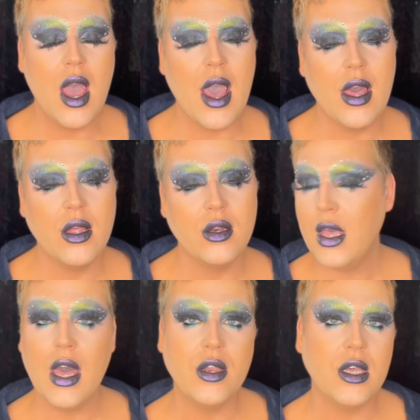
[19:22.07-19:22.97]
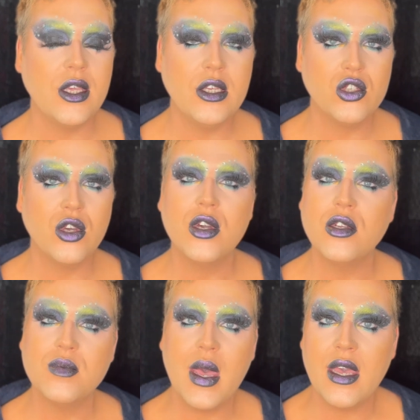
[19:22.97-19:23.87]
and Nikkia Joy
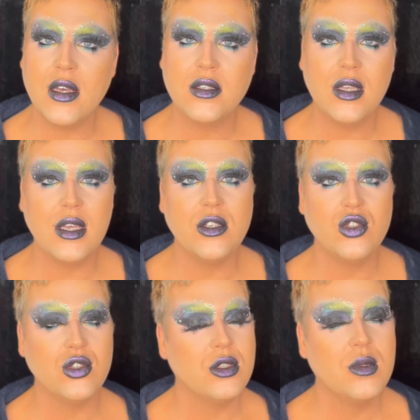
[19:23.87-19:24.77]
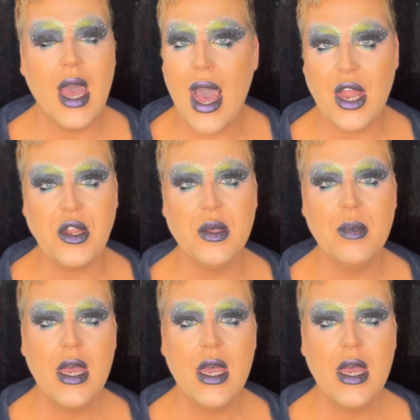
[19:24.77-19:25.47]
Cosmetics is just Adam